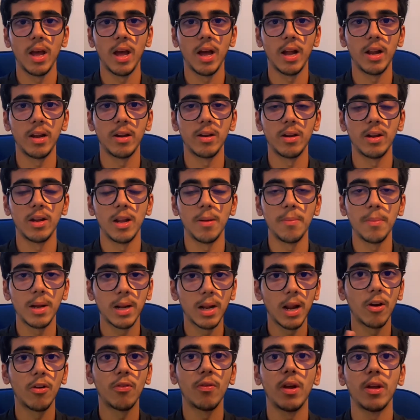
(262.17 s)
And let me
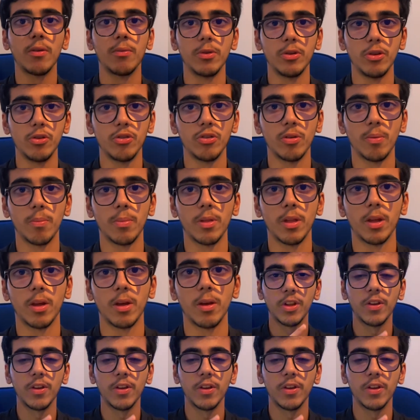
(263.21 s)
clarify with you something.